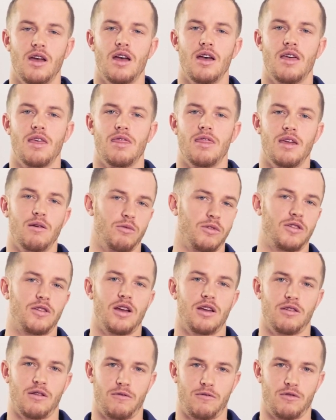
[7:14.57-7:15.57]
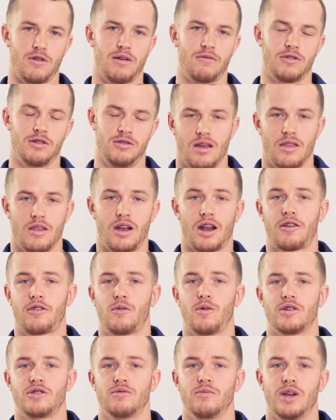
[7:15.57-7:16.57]
they will stay there forever. The next
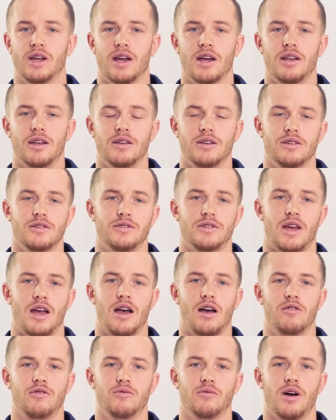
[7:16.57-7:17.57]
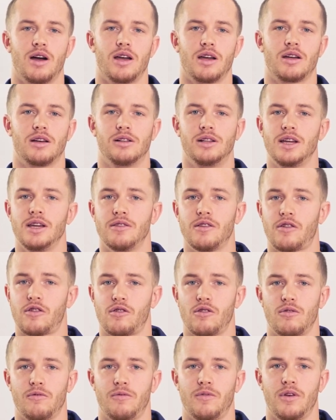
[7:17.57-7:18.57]
question we get is, how do I clean the
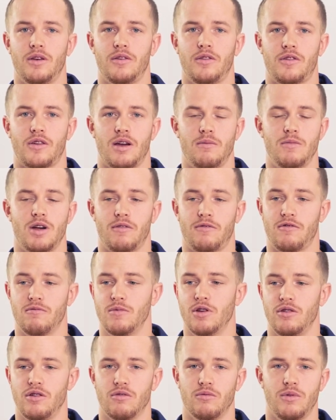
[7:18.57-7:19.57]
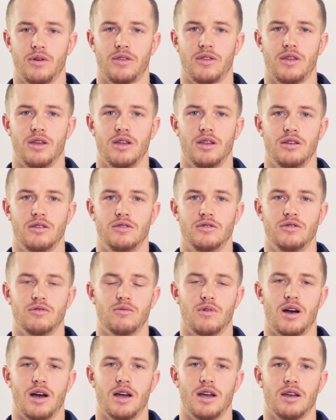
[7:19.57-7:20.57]
surface? I'm not familiar with it.
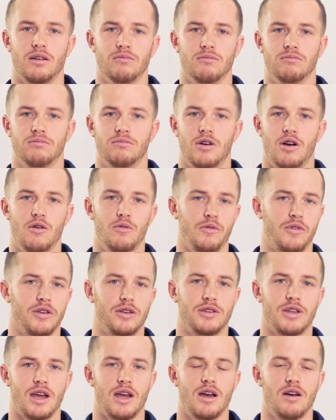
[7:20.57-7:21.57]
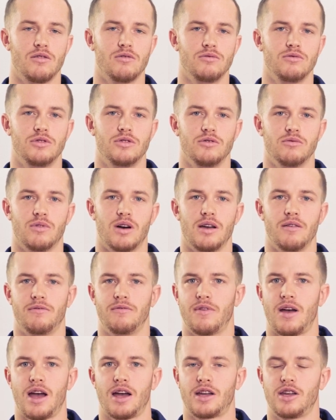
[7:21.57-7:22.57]
Do I hose it down? Do I
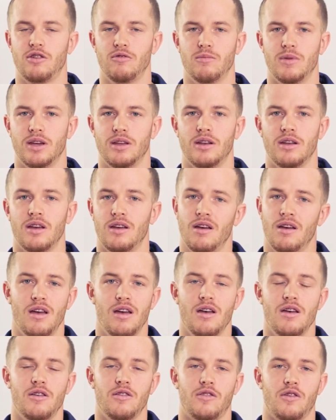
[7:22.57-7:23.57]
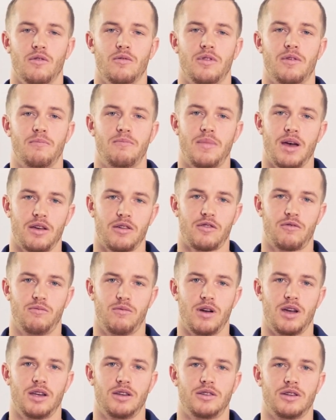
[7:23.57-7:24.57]
vacuum it? So the best
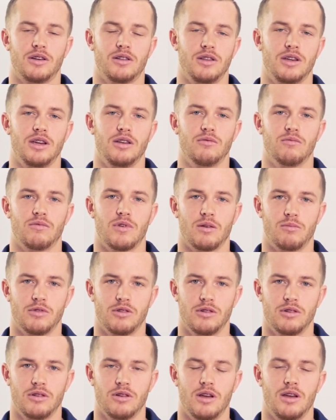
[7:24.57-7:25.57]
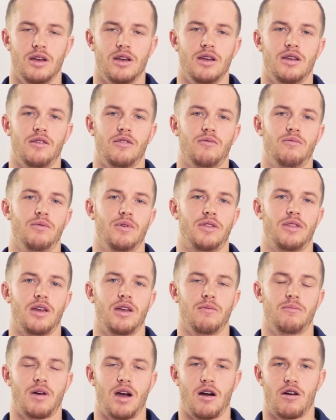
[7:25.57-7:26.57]
way to clean rubber is with
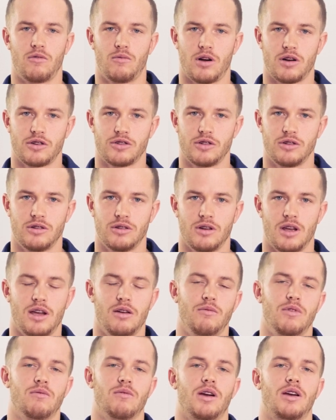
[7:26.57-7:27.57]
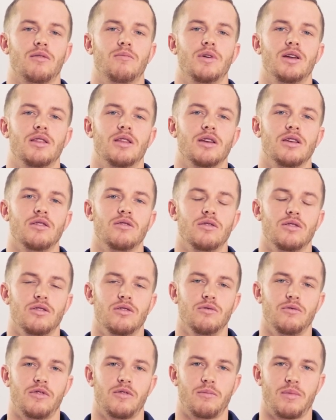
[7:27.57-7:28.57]
a power washer, and we recommend that you
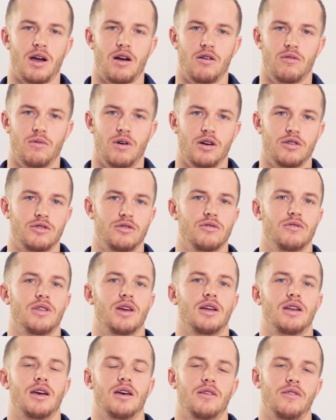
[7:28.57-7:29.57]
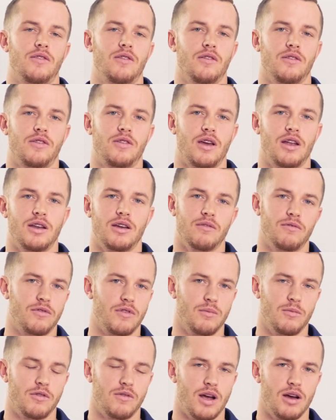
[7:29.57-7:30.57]
use a power washer that has a setting
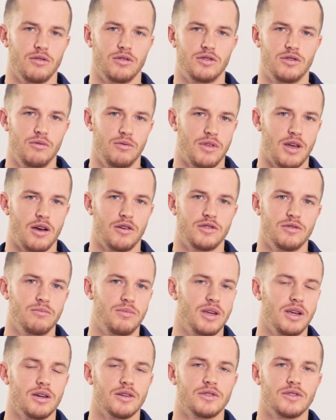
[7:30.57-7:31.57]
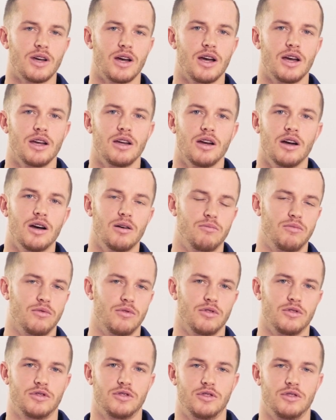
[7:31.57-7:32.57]
from around 2,000 psi
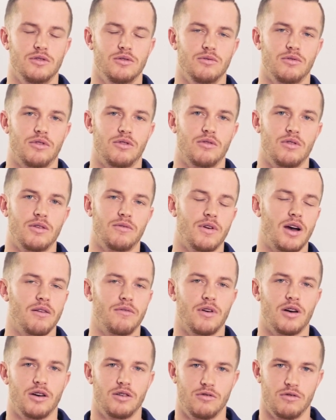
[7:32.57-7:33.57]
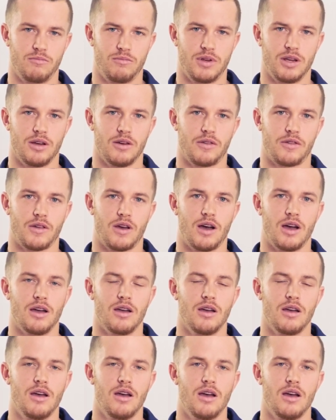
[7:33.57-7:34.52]
upwards to 3,500 psi.